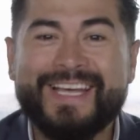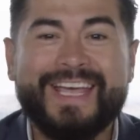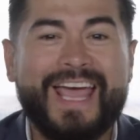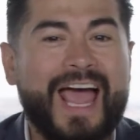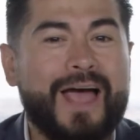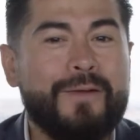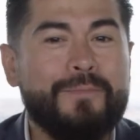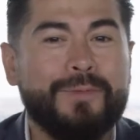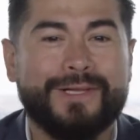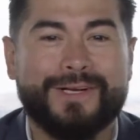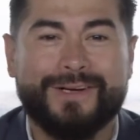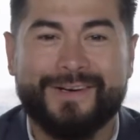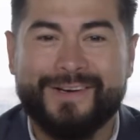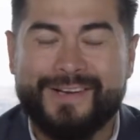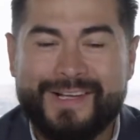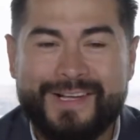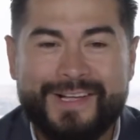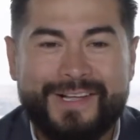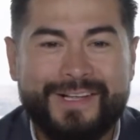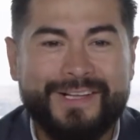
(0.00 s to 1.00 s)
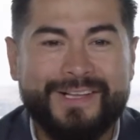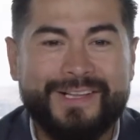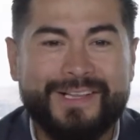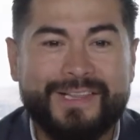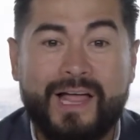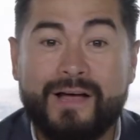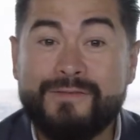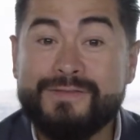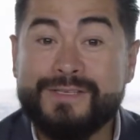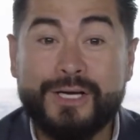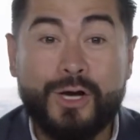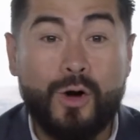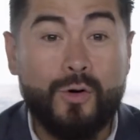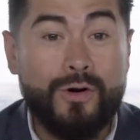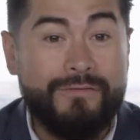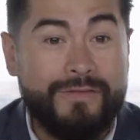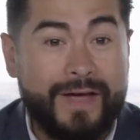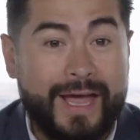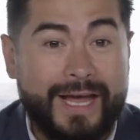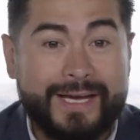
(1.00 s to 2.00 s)
gambler, loves to go
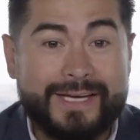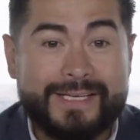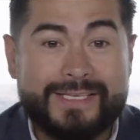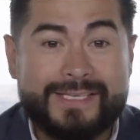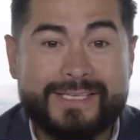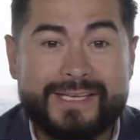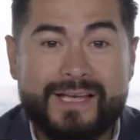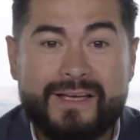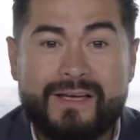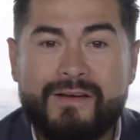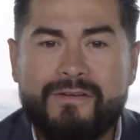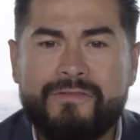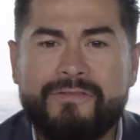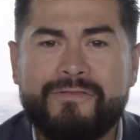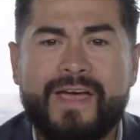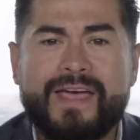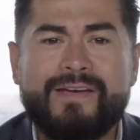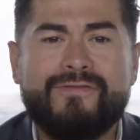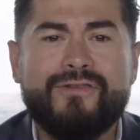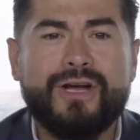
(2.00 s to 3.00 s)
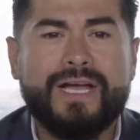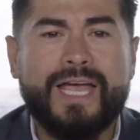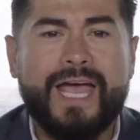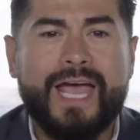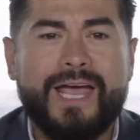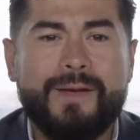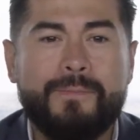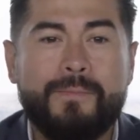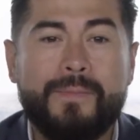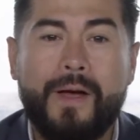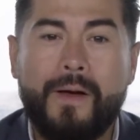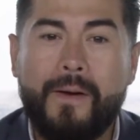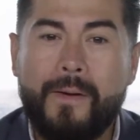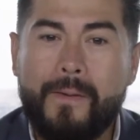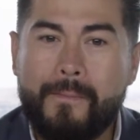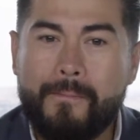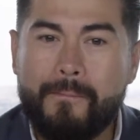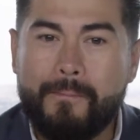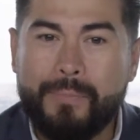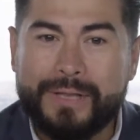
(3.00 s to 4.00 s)
to Vegas, favorite game,
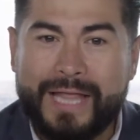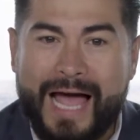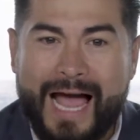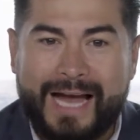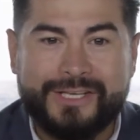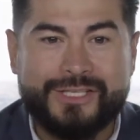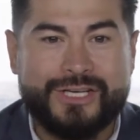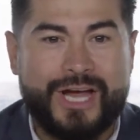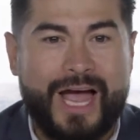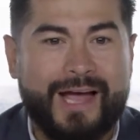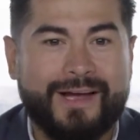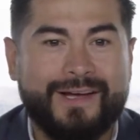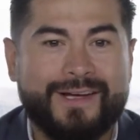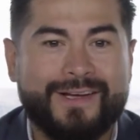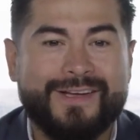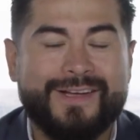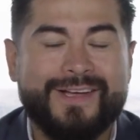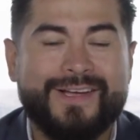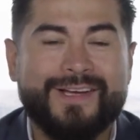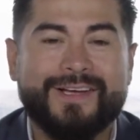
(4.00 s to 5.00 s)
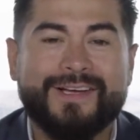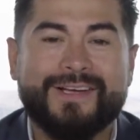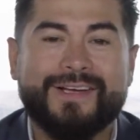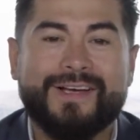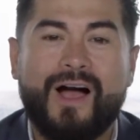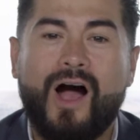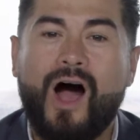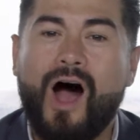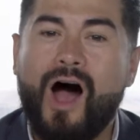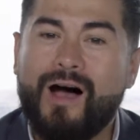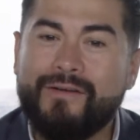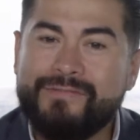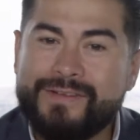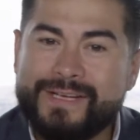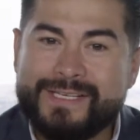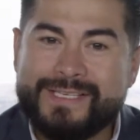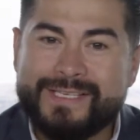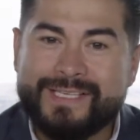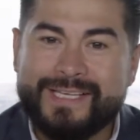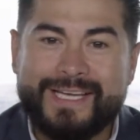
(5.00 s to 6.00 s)
blackjack.
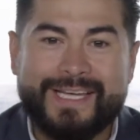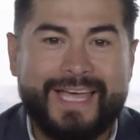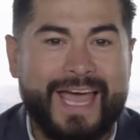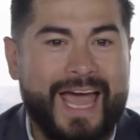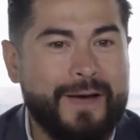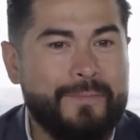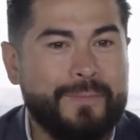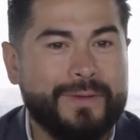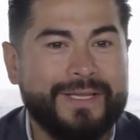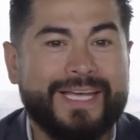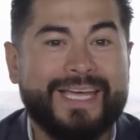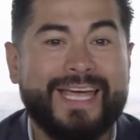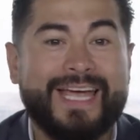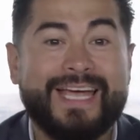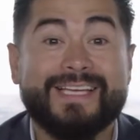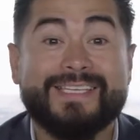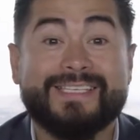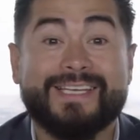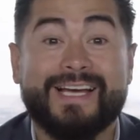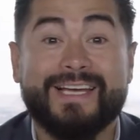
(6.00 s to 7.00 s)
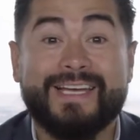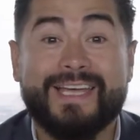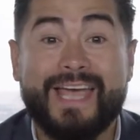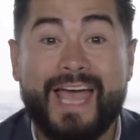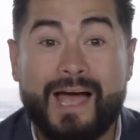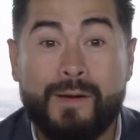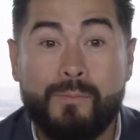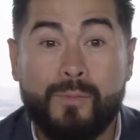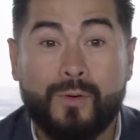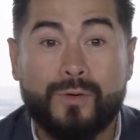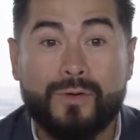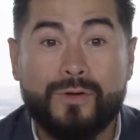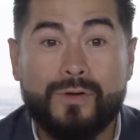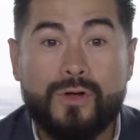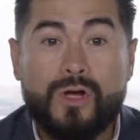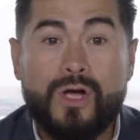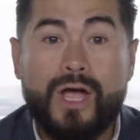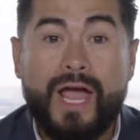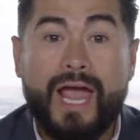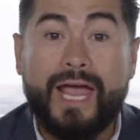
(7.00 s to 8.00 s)
Obviously, gambling is a gamble,
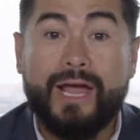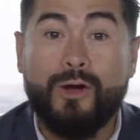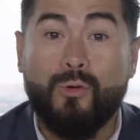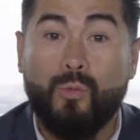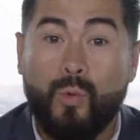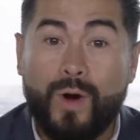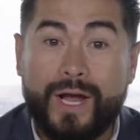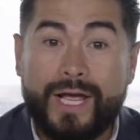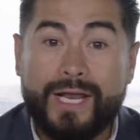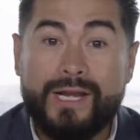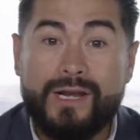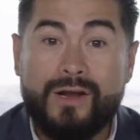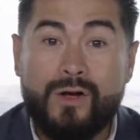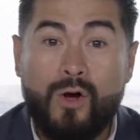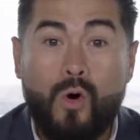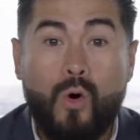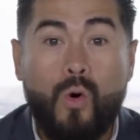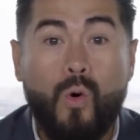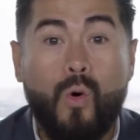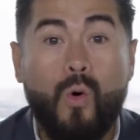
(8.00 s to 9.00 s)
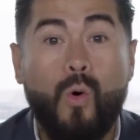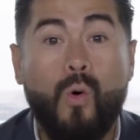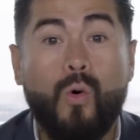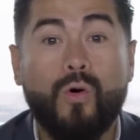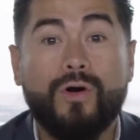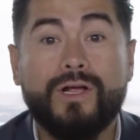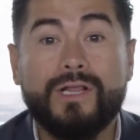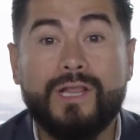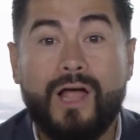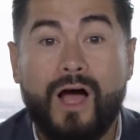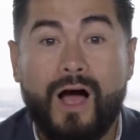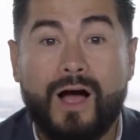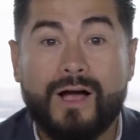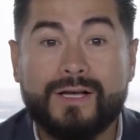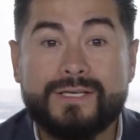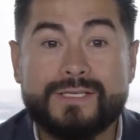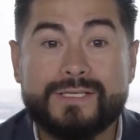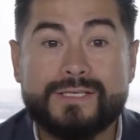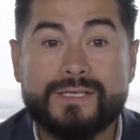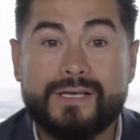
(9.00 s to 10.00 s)
a win or a
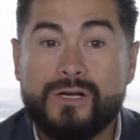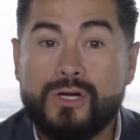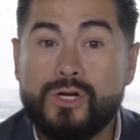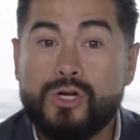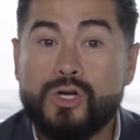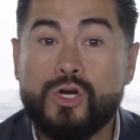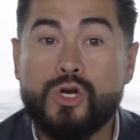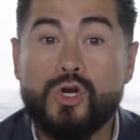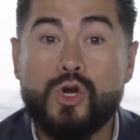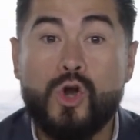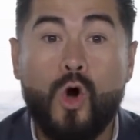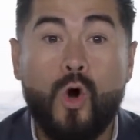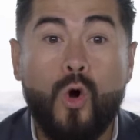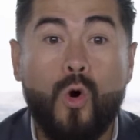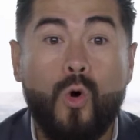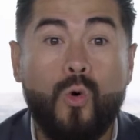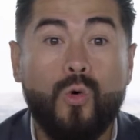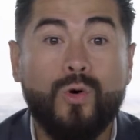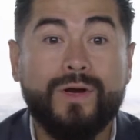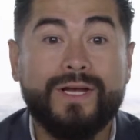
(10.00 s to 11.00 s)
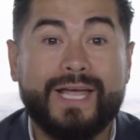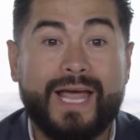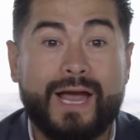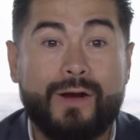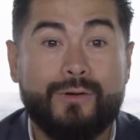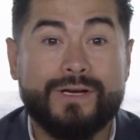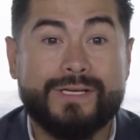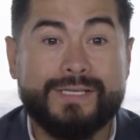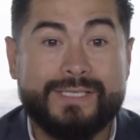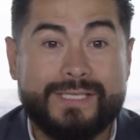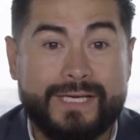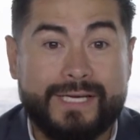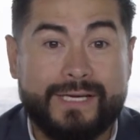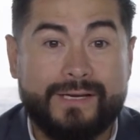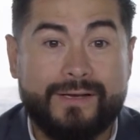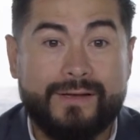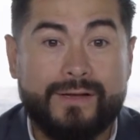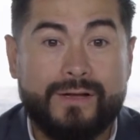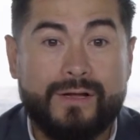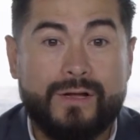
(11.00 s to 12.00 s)
loss, no
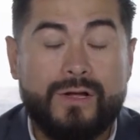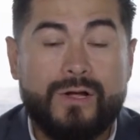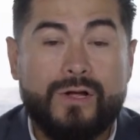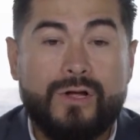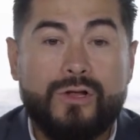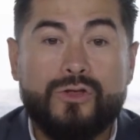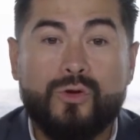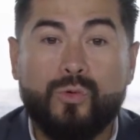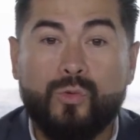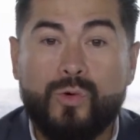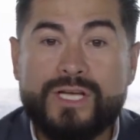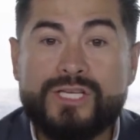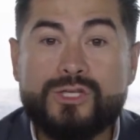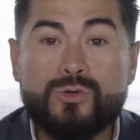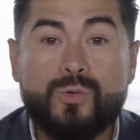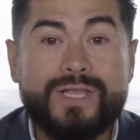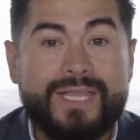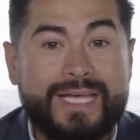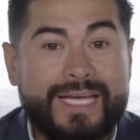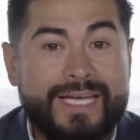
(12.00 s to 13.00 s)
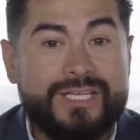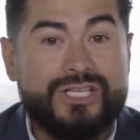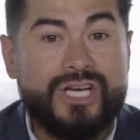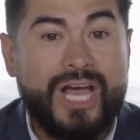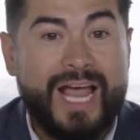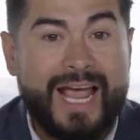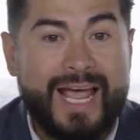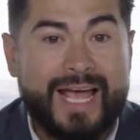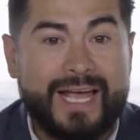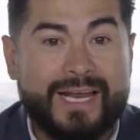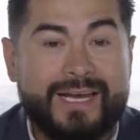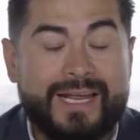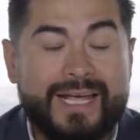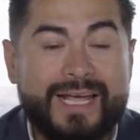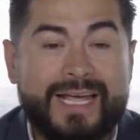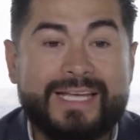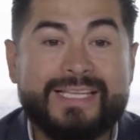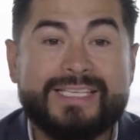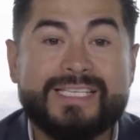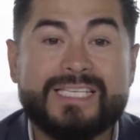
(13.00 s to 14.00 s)
guarantee. The risk with each hand
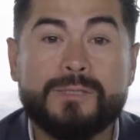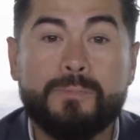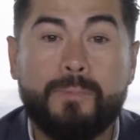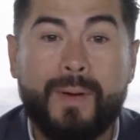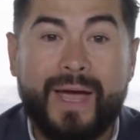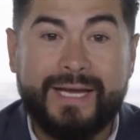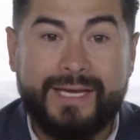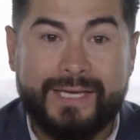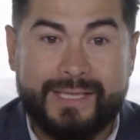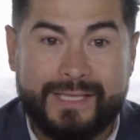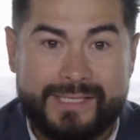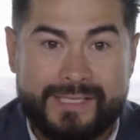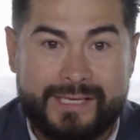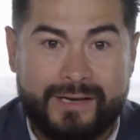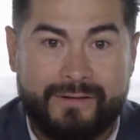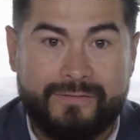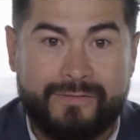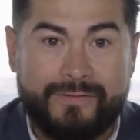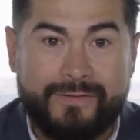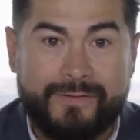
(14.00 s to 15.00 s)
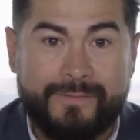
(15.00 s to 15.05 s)
is speculative.